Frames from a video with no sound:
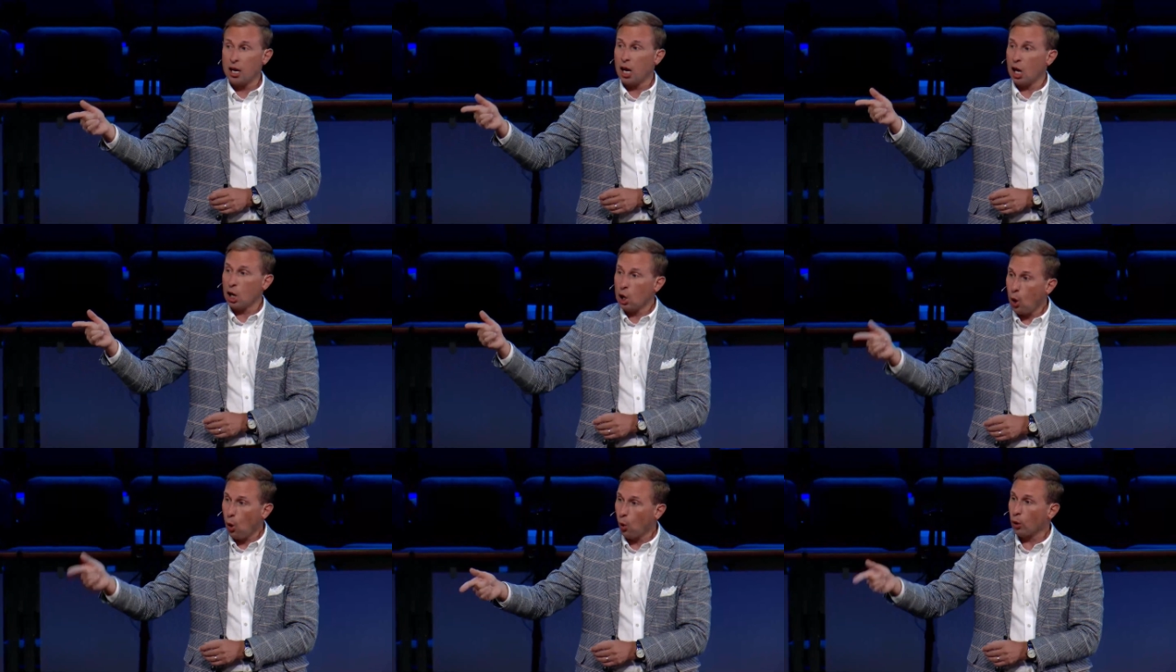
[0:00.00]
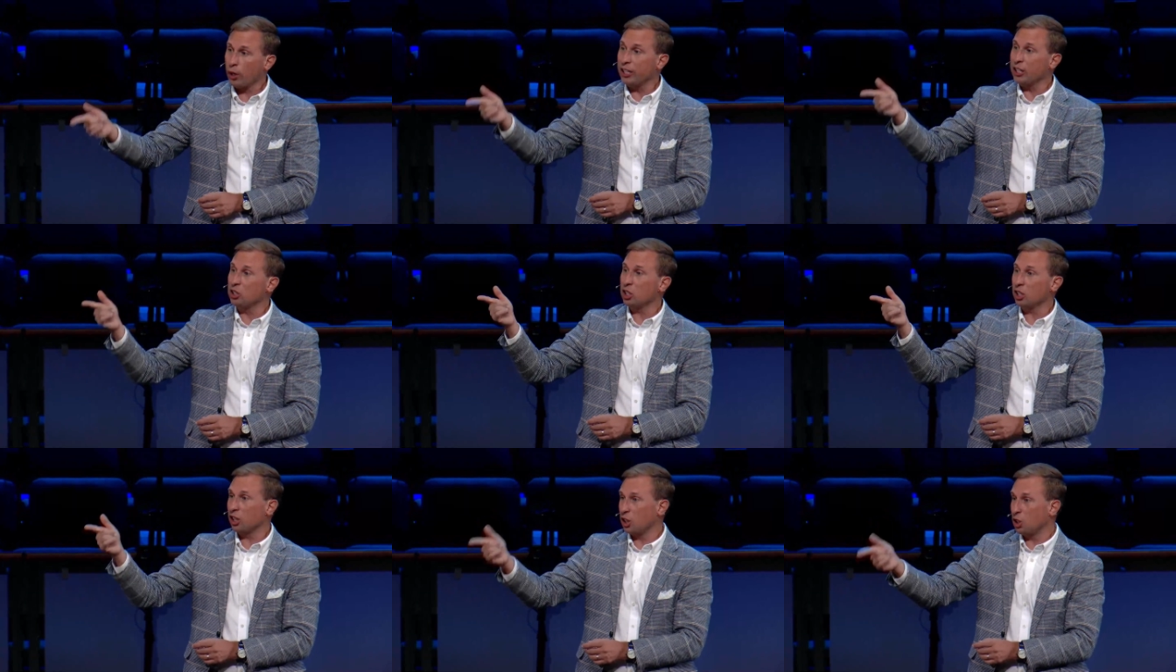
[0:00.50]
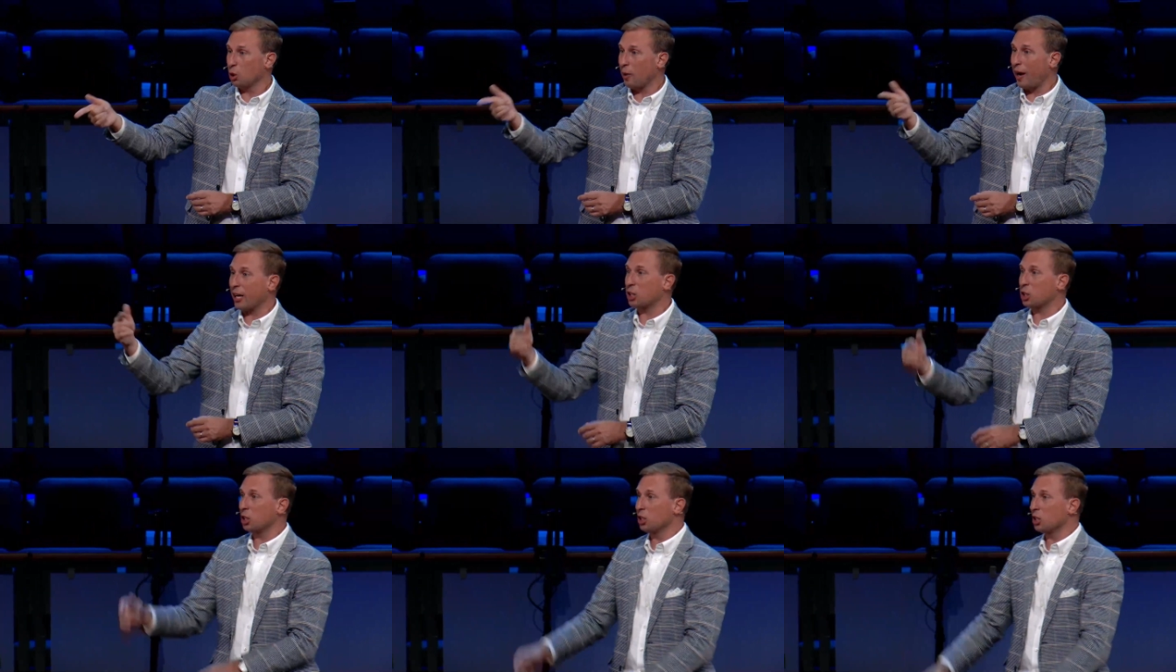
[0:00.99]
according to the
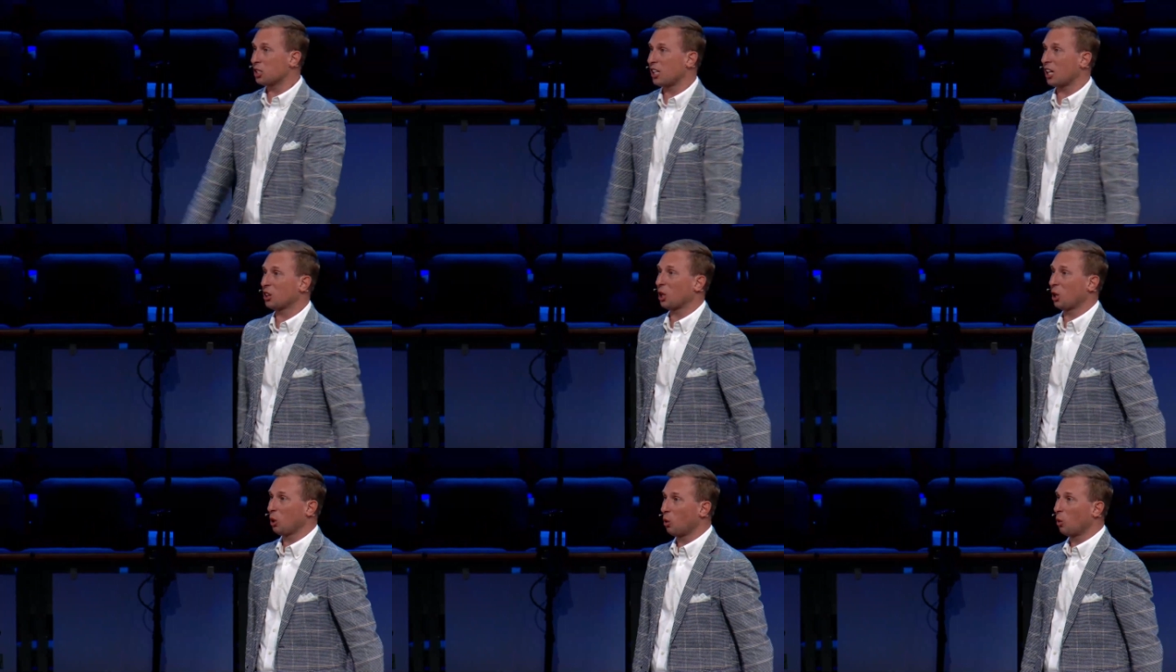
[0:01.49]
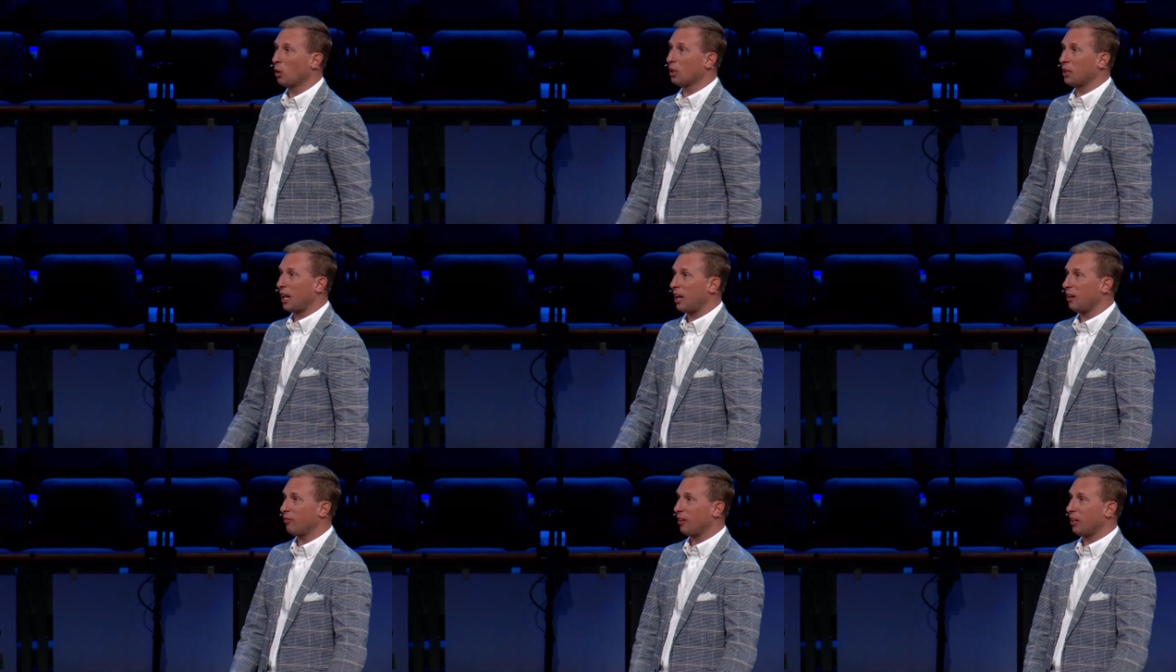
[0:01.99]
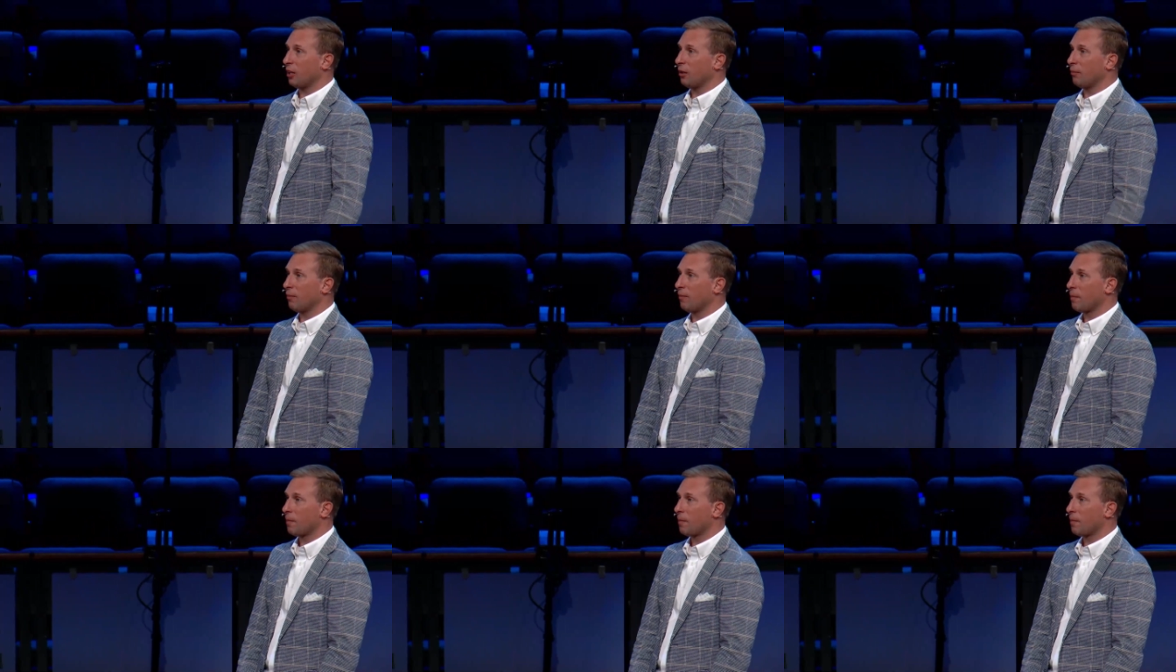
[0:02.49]
directions that the Lord gave him.